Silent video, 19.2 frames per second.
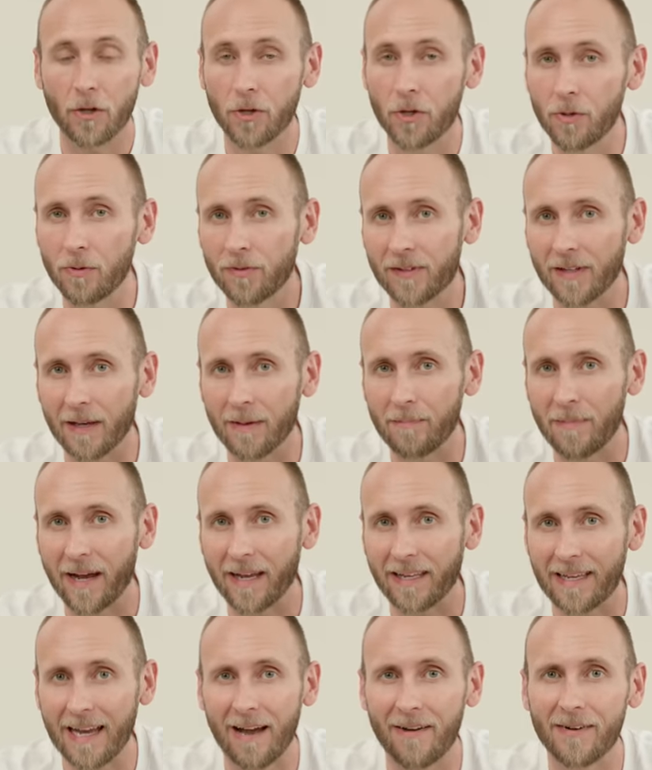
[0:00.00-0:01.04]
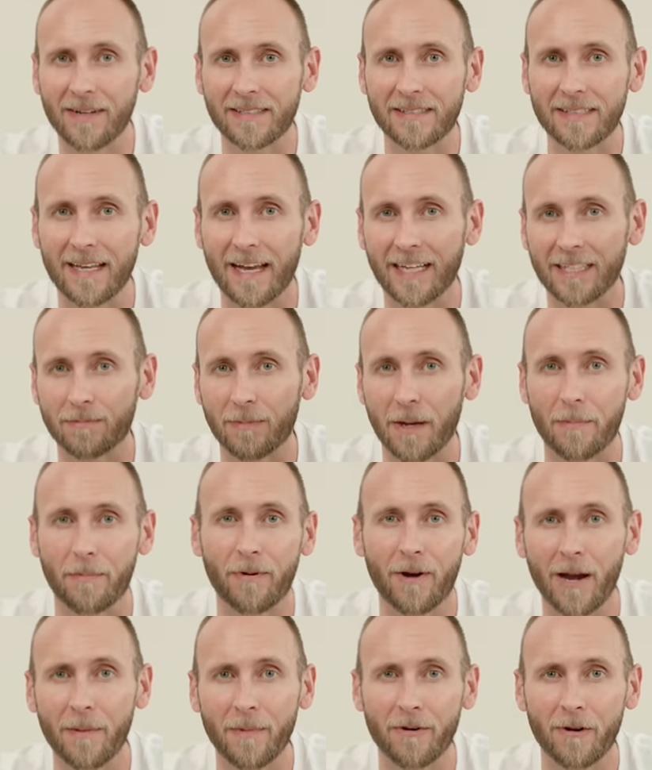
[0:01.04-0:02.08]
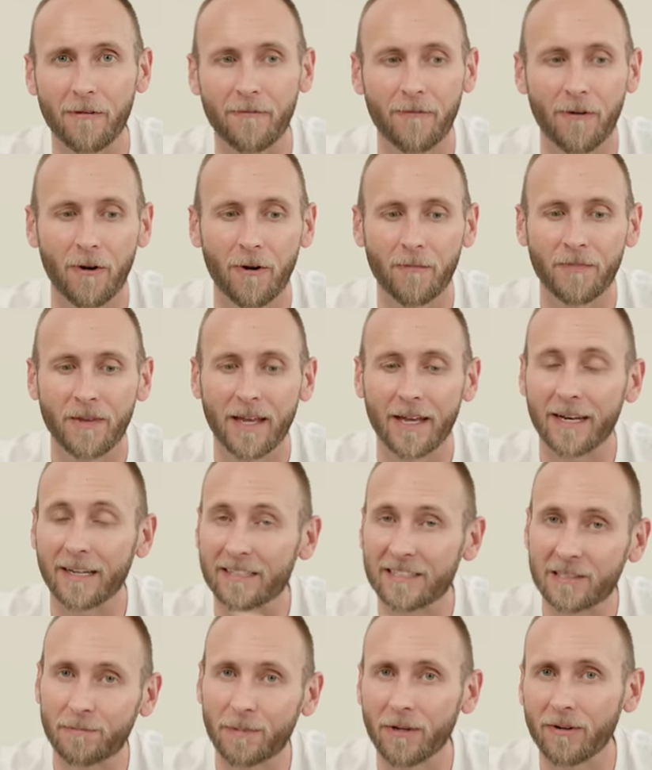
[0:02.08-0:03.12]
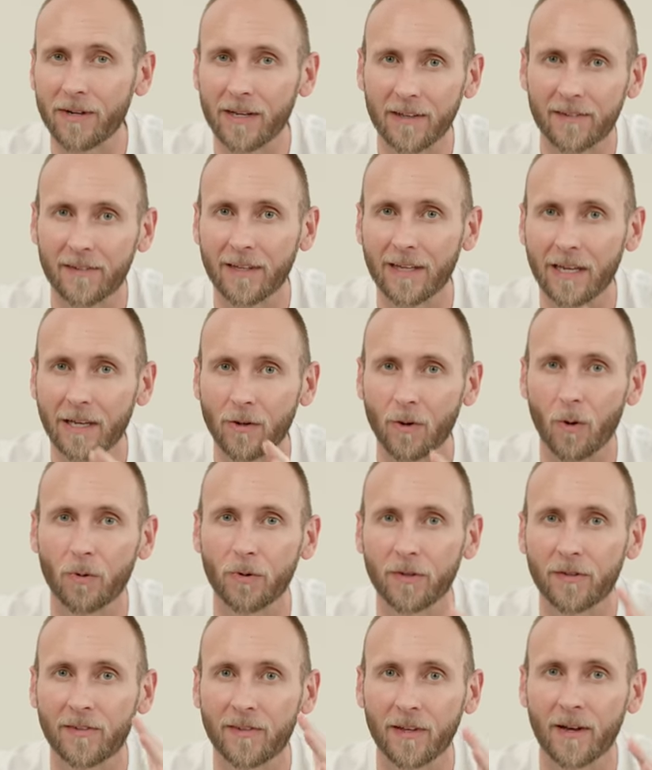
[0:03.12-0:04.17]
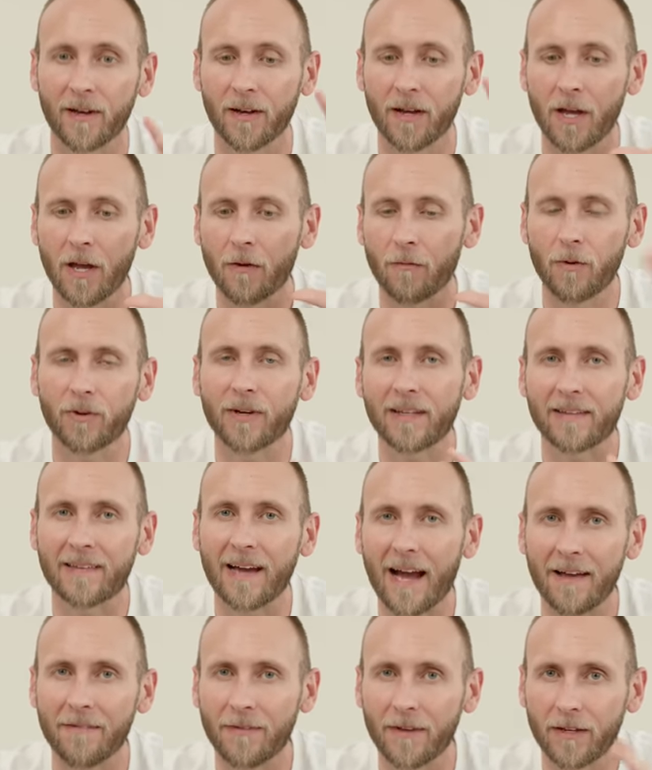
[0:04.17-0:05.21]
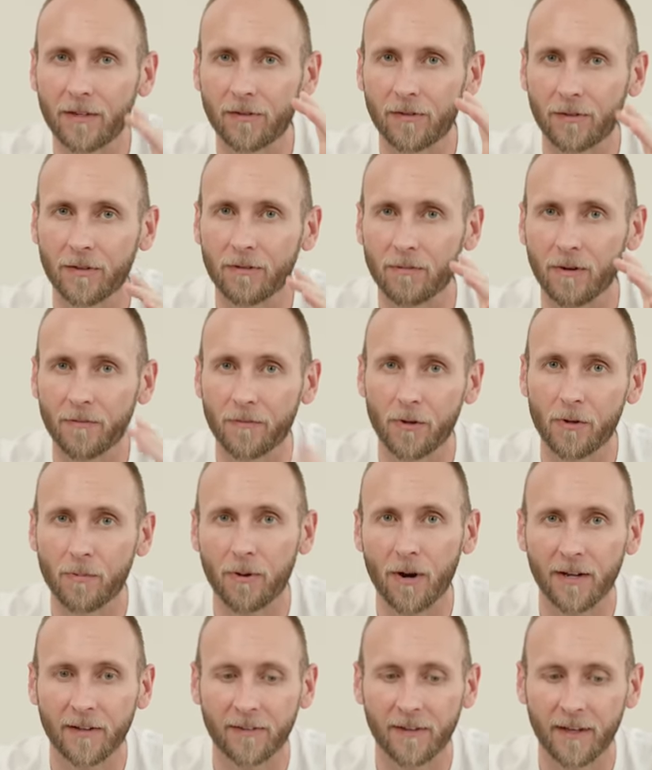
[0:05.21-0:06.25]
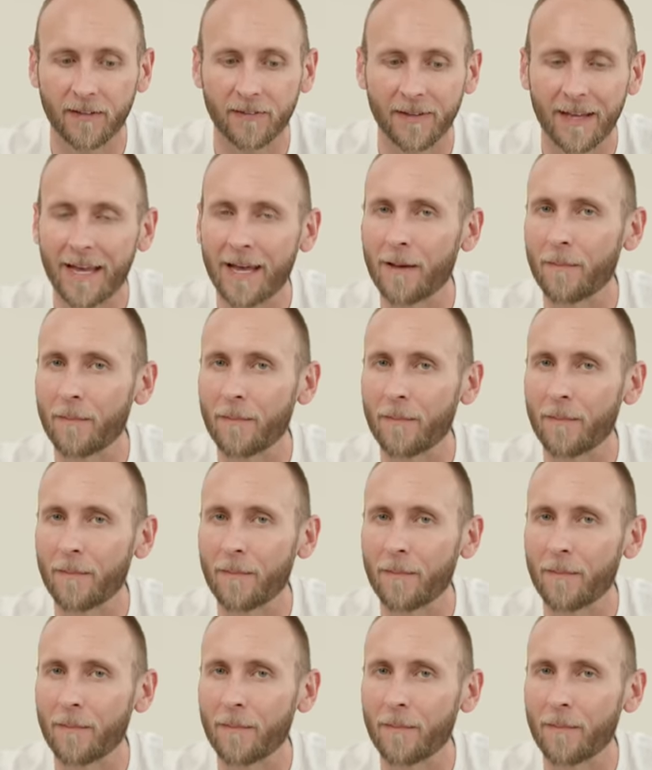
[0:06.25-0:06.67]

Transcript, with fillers: use my Galaxy as my primary phone and experience it in order to really dive into the review process,